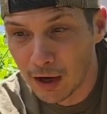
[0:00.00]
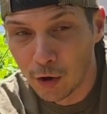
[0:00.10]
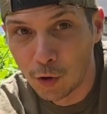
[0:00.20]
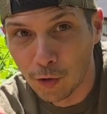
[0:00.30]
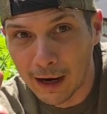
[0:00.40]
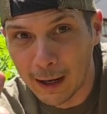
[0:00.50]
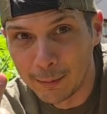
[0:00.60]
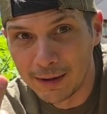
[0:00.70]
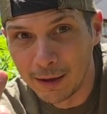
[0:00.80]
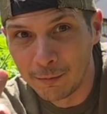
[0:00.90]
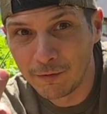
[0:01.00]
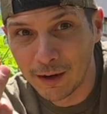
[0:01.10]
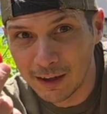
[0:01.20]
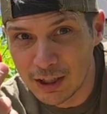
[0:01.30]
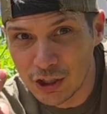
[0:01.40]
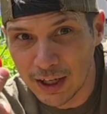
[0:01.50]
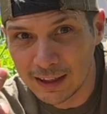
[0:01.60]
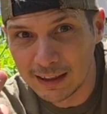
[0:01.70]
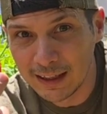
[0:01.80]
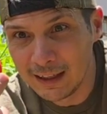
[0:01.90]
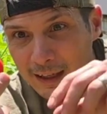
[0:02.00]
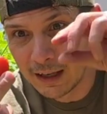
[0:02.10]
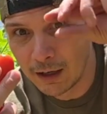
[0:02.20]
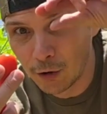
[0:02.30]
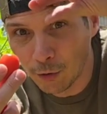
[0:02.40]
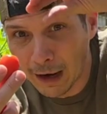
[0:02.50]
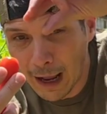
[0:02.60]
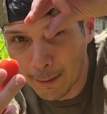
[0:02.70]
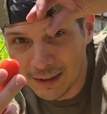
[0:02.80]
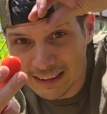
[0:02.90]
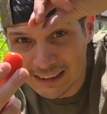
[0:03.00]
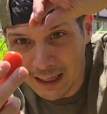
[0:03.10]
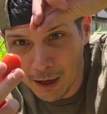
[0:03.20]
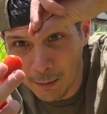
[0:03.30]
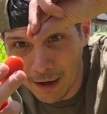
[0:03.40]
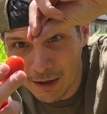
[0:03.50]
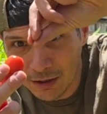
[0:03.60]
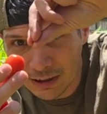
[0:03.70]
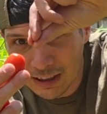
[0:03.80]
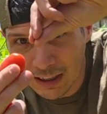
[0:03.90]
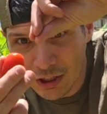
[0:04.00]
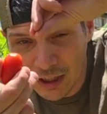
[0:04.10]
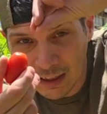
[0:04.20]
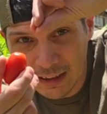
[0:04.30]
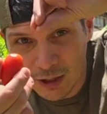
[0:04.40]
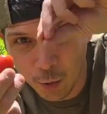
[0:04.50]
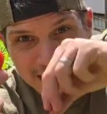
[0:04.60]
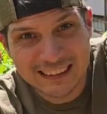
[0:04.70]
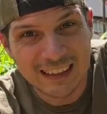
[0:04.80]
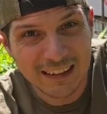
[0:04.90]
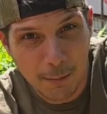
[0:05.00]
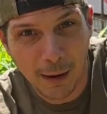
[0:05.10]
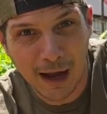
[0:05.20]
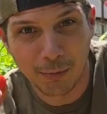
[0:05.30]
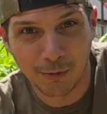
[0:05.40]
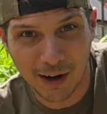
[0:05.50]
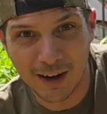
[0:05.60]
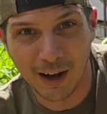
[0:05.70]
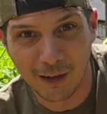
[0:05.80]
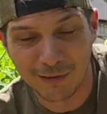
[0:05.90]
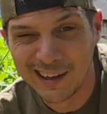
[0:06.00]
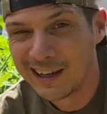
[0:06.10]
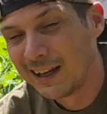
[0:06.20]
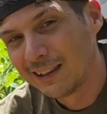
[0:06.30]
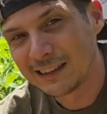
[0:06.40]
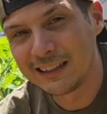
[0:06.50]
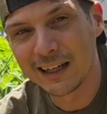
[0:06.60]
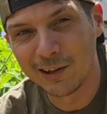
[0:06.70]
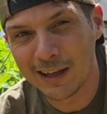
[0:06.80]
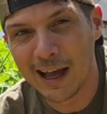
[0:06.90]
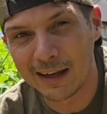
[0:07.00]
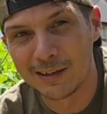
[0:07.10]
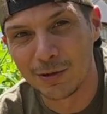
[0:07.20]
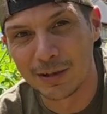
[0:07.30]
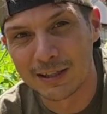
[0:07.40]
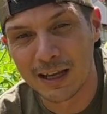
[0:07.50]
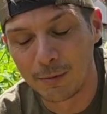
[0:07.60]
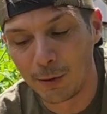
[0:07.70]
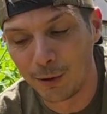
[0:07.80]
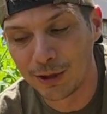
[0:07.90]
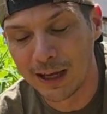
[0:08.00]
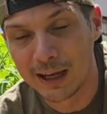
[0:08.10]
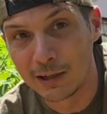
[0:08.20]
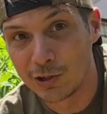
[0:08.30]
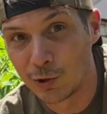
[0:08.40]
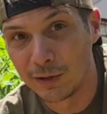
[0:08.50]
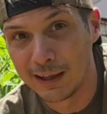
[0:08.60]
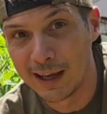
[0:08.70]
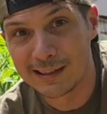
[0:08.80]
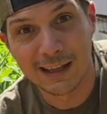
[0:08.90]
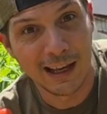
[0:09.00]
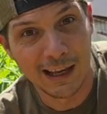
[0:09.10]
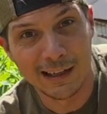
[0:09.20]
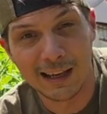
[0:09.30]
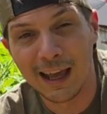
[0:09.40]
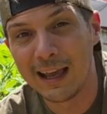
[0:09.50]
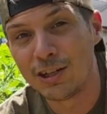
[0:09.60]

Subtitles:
grab them very gently and grab the stem, and you're just going to gently twist and they pop right off. Let's take a look at how to do this on both a Juliet and a